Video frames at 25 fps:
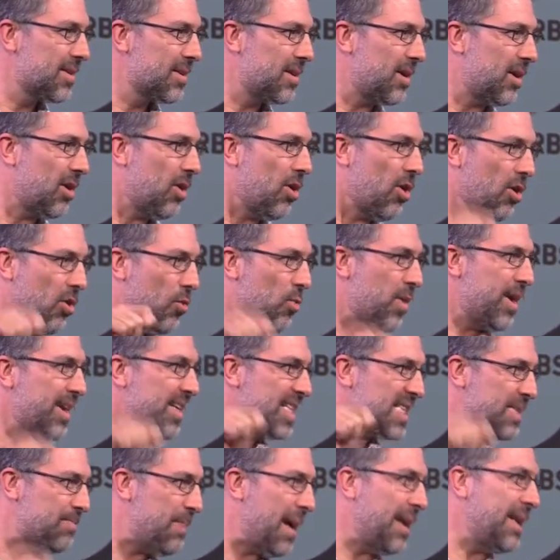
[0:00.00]
Are we
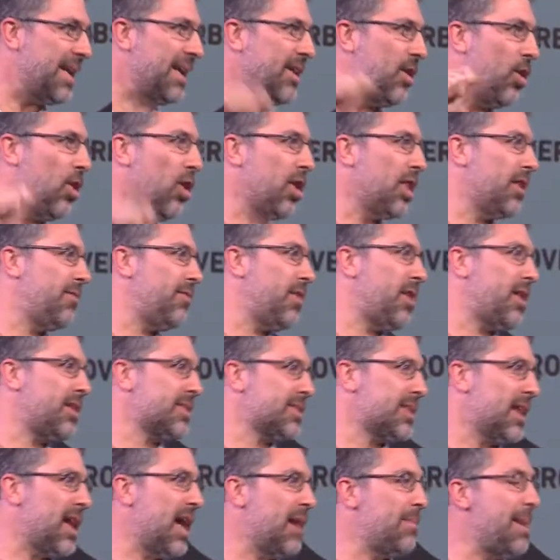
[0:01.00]
spending all of our
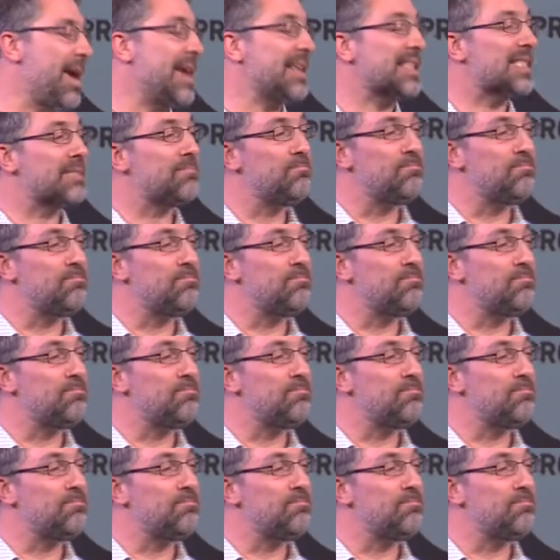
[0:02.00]
time as